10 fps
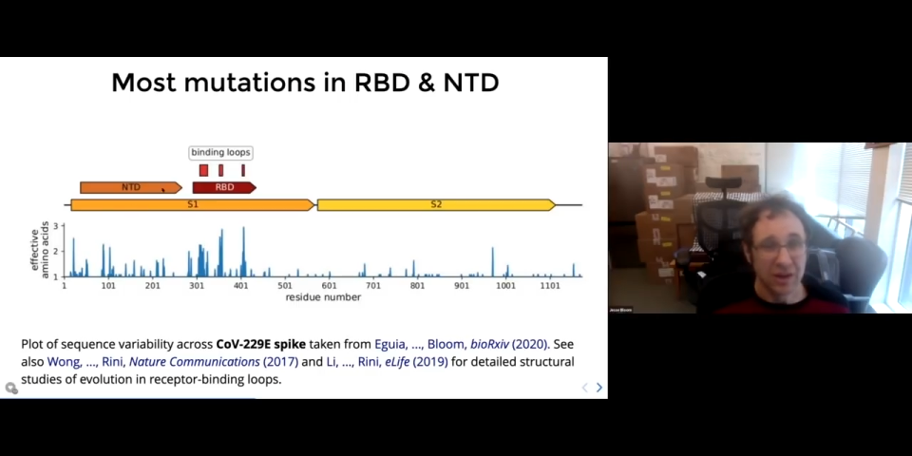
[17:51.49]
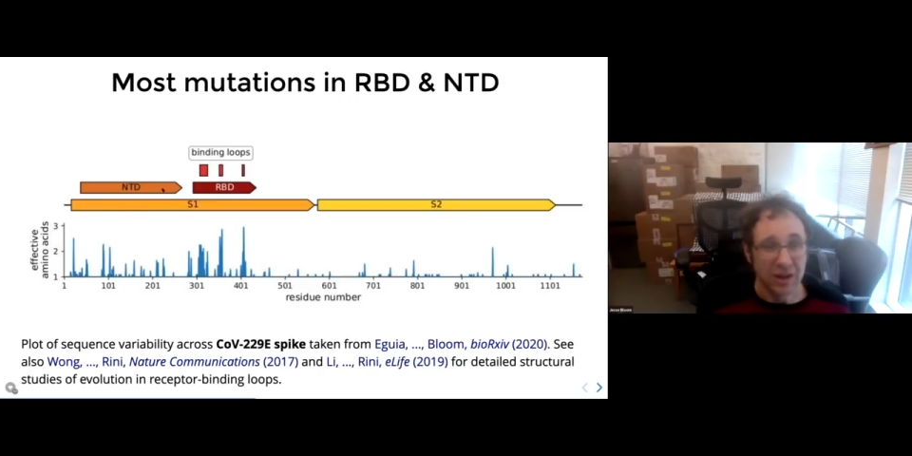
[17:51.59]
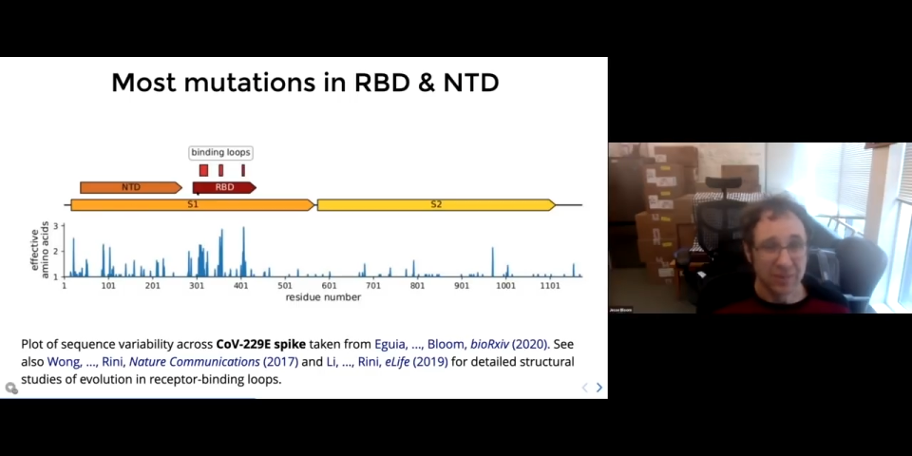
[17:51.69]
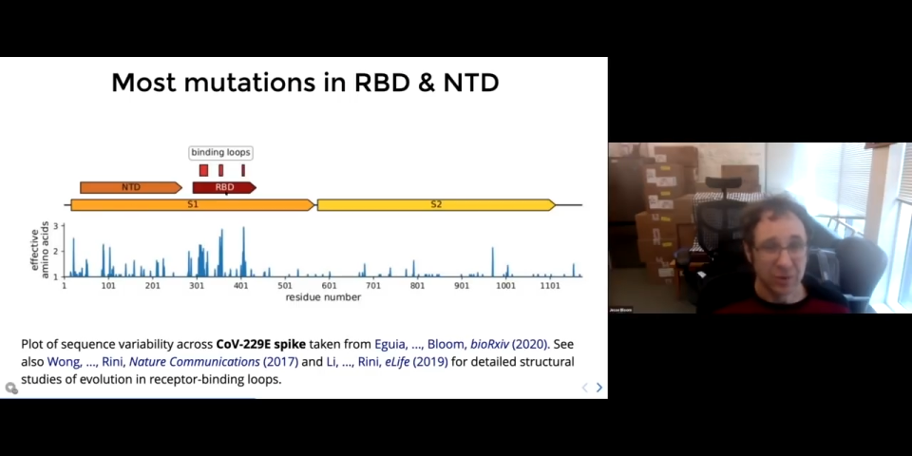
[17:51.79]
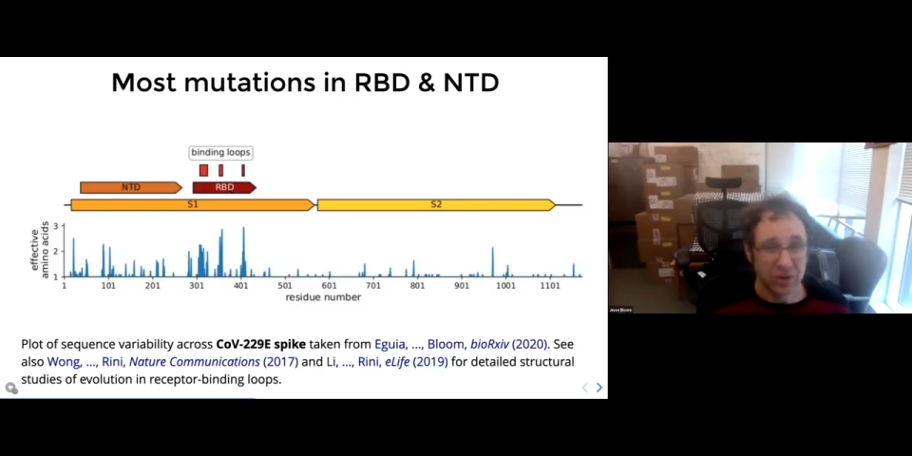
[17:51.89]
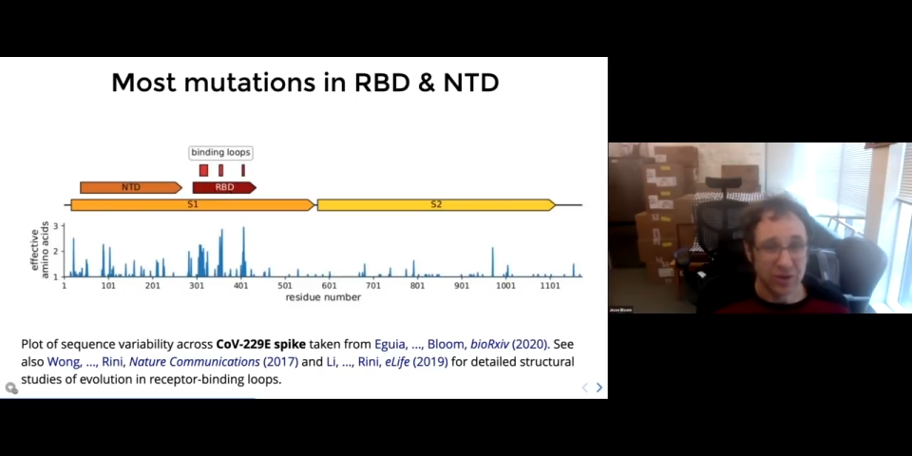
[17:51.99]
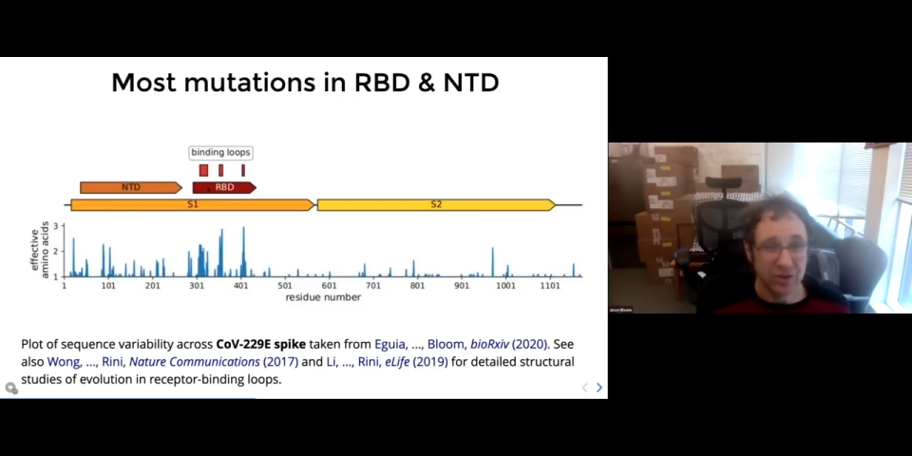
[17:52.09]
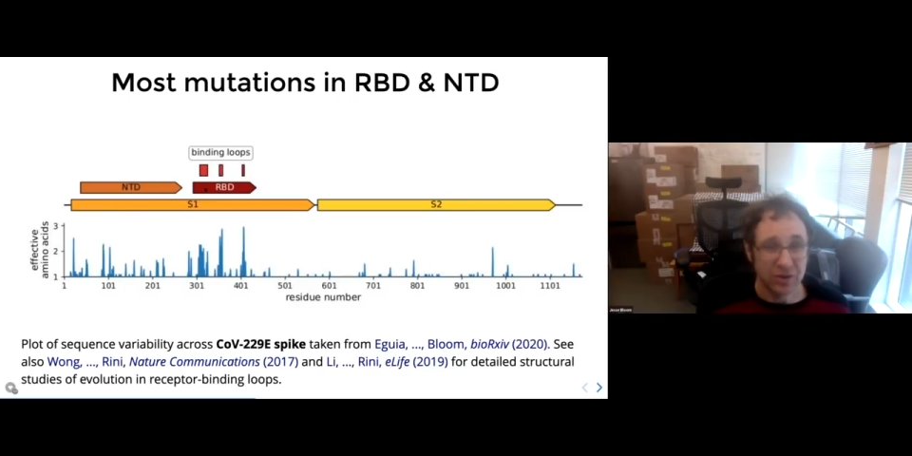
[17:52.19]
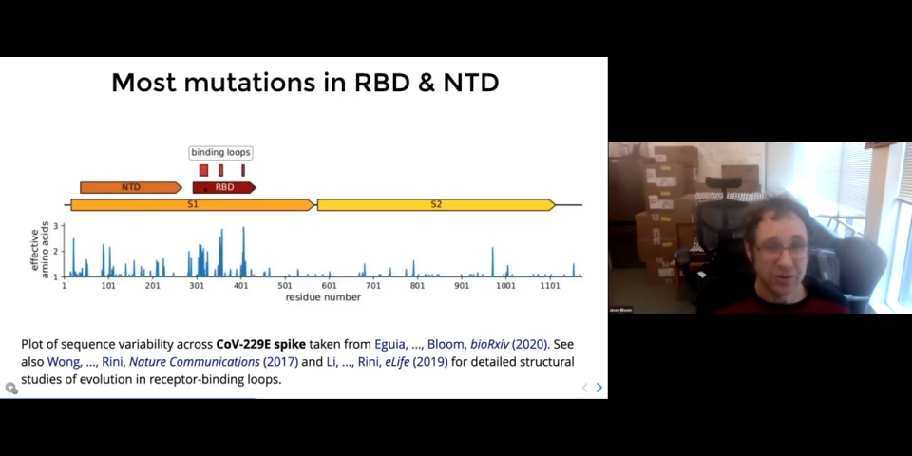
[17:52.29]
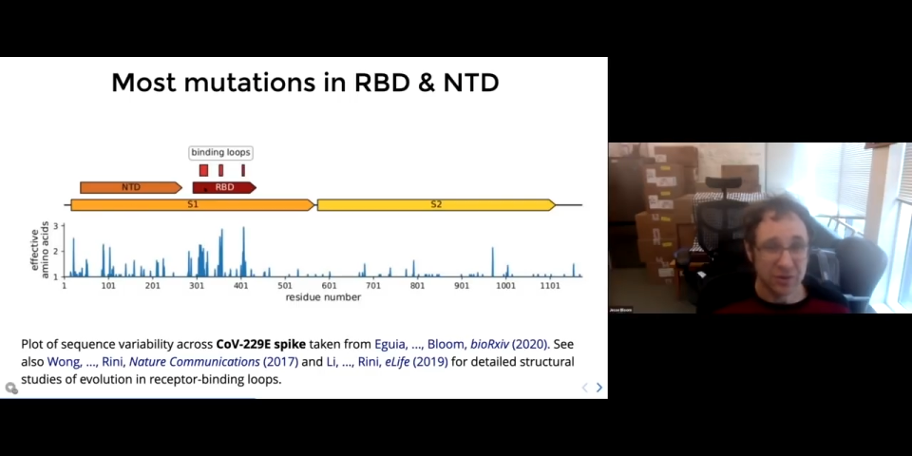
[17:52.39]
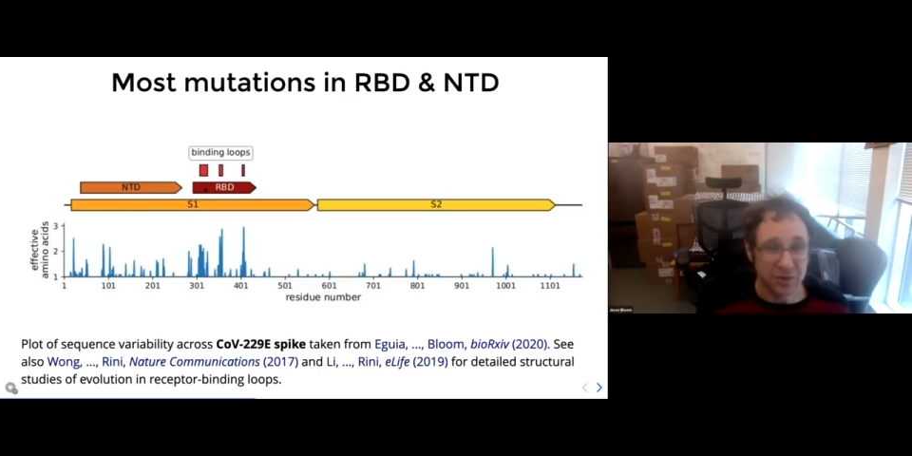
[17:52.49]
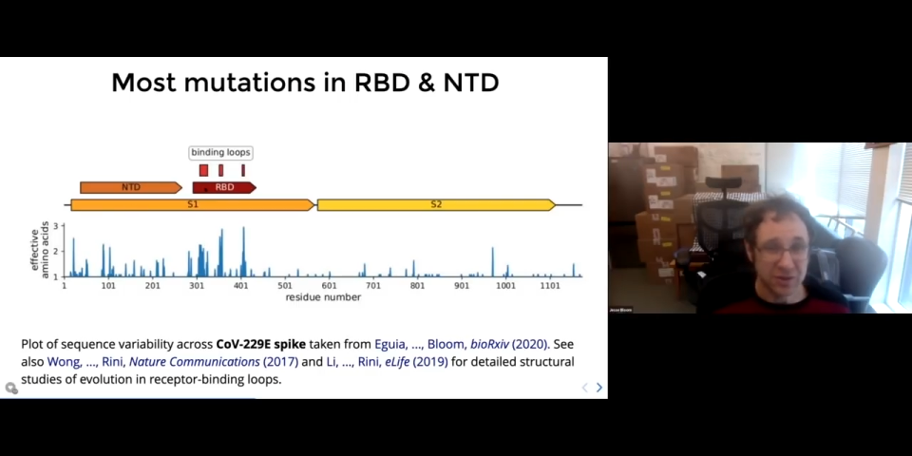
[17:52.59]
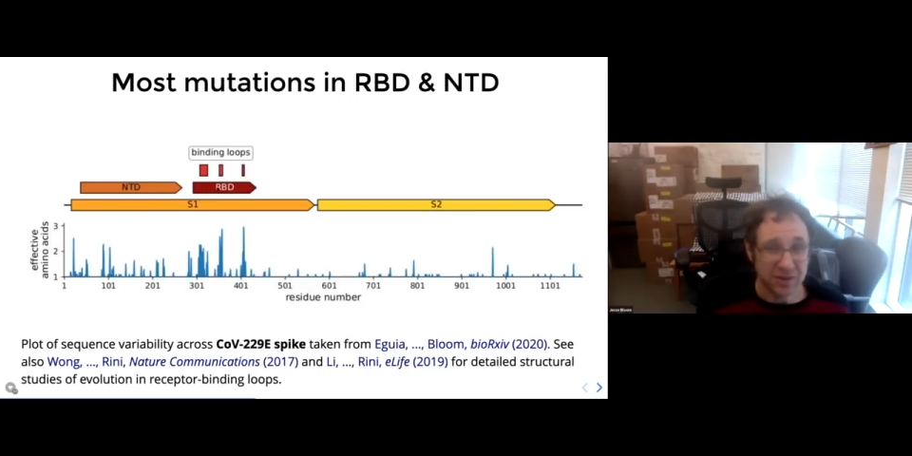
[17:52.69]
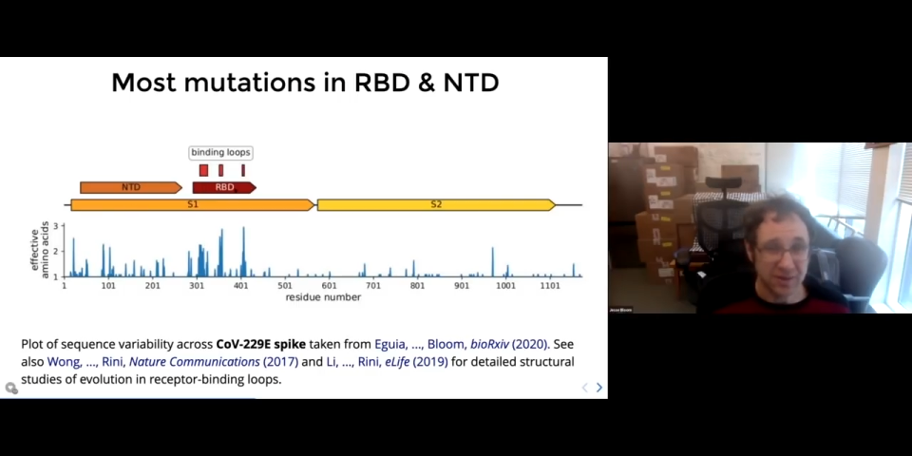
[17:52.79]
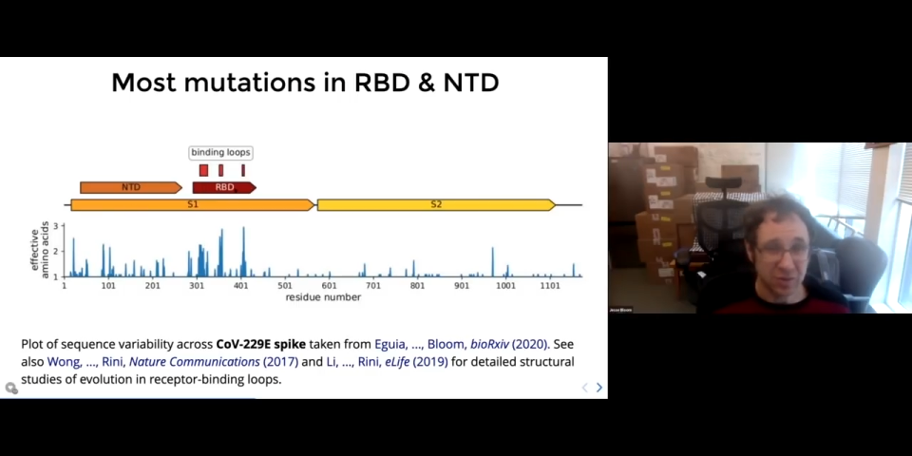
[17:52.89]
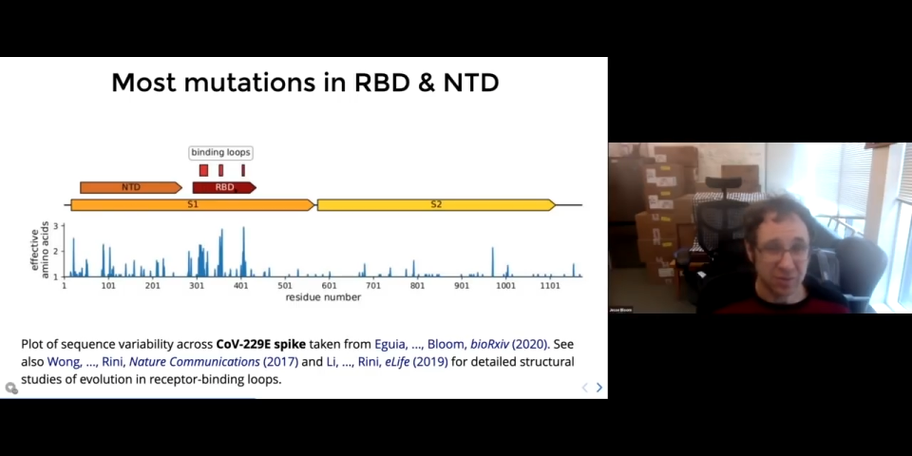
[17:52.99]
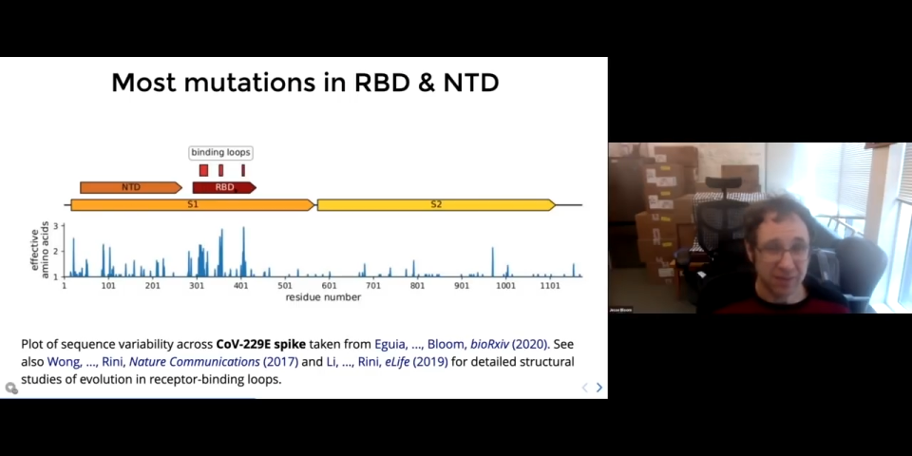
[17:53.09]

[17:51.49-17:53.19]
In particular, there's a receptor